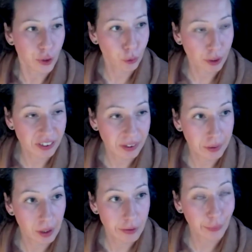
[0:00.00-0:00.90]
So the
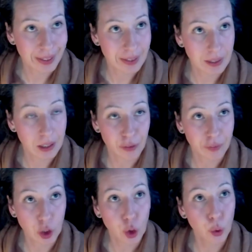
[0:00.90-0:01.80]
criteria, so I think
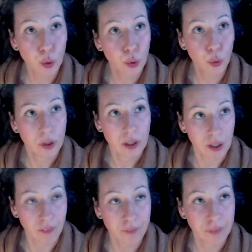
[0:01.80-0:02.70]
if you
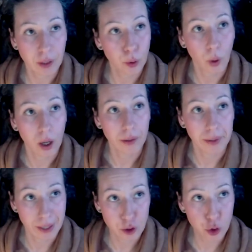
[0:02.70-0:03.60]
are
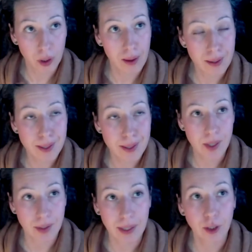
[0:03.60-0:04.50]
naturalized,
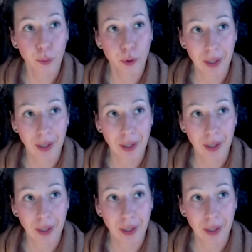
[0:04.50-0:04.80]
then you